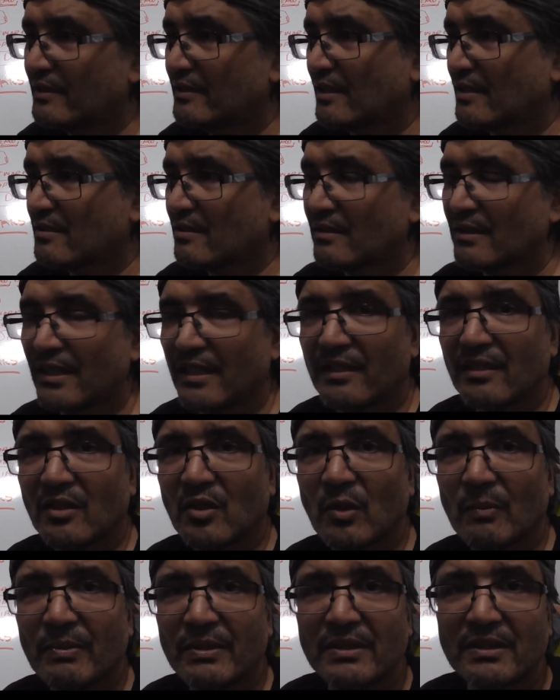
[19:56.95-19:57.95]
it doesn't get
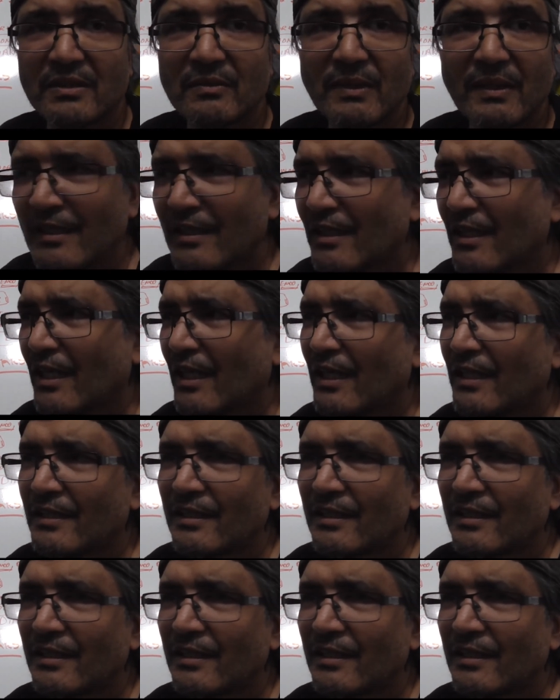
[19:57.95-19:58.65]
copied to uh,